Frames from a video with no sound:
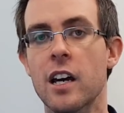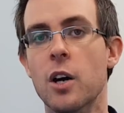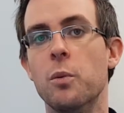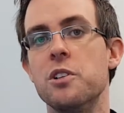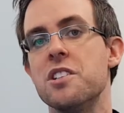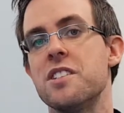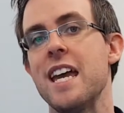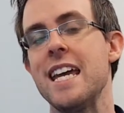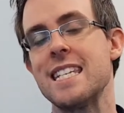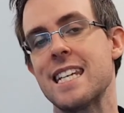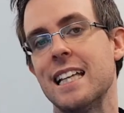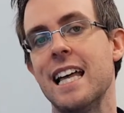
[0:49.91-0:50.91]
which is
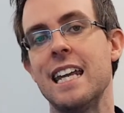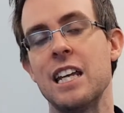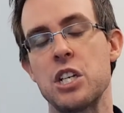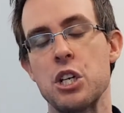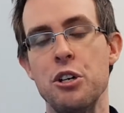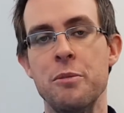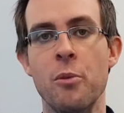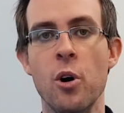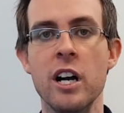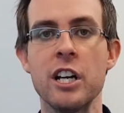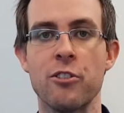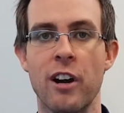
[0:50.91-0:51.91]
escalating to a
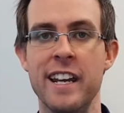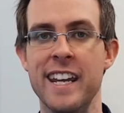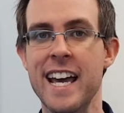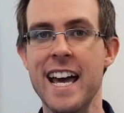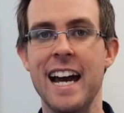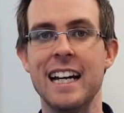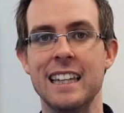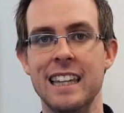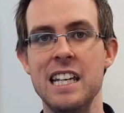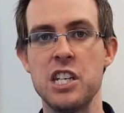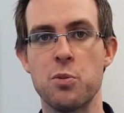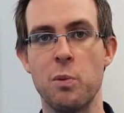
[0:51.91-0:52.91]
migraine at
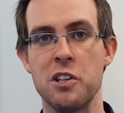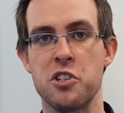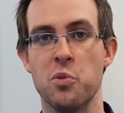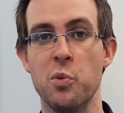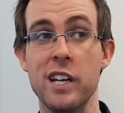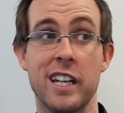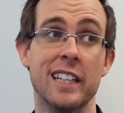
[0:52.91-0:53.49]
least once a week.